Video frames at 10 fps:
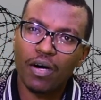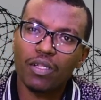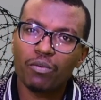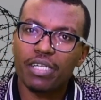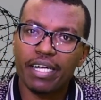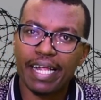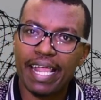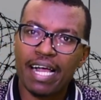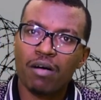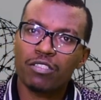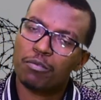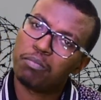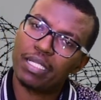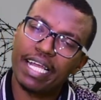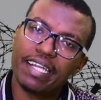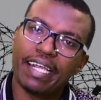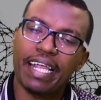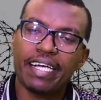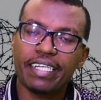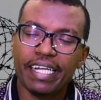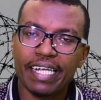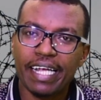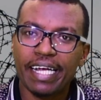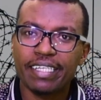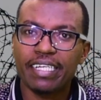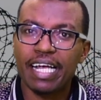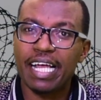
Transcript: Follow that account, play it again and again,